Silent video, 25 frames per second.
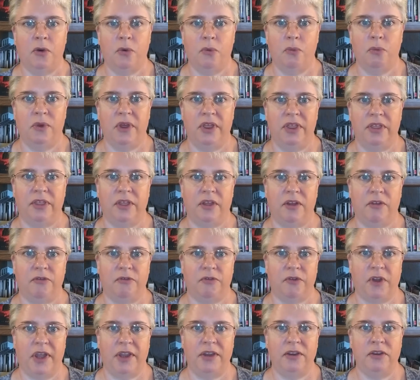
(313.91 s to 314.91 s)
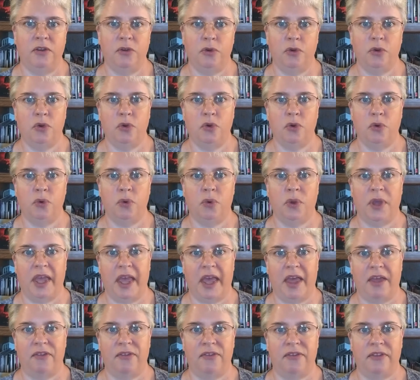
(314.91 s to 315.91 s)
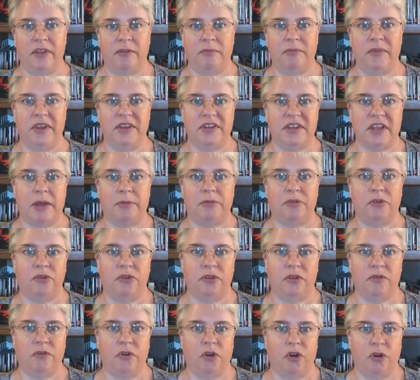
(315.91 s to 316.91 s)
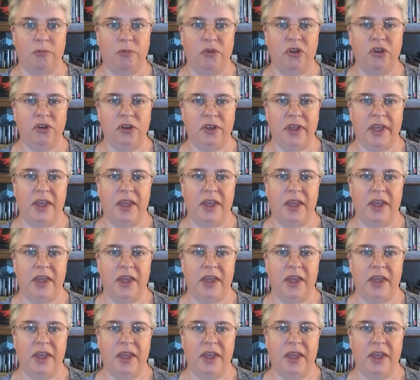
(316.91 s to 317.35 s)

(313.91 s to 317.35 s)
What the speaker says: with a friend who has sent me chapters of her book,